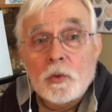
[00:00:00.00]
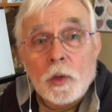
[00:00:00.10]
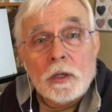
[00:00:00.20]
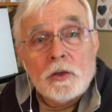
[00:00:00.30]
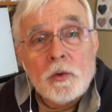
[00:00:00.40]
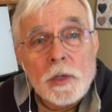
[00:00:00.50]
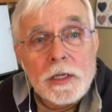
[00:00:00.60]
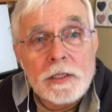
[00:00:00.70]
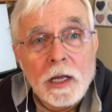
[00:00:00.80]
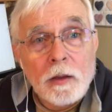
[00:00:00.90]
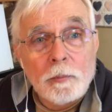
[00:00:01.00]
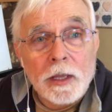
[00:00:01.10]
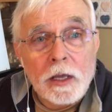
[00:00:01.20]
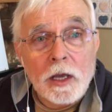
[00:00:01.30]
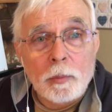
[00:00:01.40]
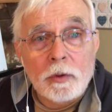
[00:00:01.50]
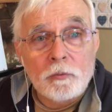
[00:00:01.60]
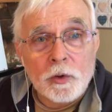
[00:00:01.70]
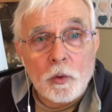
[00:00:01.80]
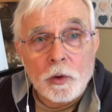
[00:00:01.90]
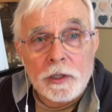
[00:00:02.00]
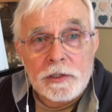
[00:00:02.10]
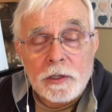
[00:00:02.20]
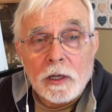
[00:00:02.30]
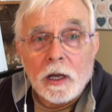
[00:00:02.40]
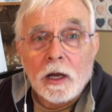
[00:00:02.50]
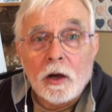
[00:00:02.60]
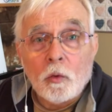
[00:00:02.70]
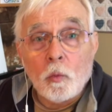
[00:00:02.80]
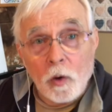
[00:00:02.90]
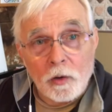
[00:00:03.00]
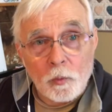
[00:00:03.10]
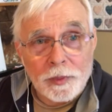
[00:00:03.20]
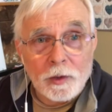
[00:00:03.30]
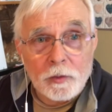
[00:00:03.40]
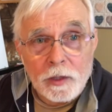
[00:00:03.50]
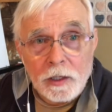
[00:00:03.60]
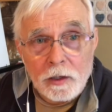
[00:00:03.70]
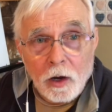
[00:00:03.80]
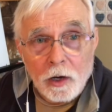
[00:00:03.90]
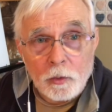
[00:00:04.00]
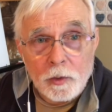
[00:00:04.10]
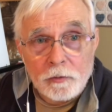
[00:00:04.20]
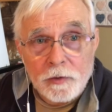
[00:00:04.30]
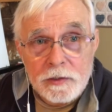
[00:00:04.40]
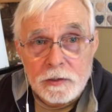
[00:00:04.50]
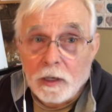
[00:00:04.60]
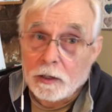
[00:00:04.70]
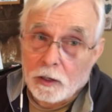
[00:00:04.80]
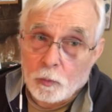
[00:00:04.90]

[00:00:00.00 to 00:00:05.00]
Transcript: what I'll do is I'll make a couple of recordings, one without the audio interface, another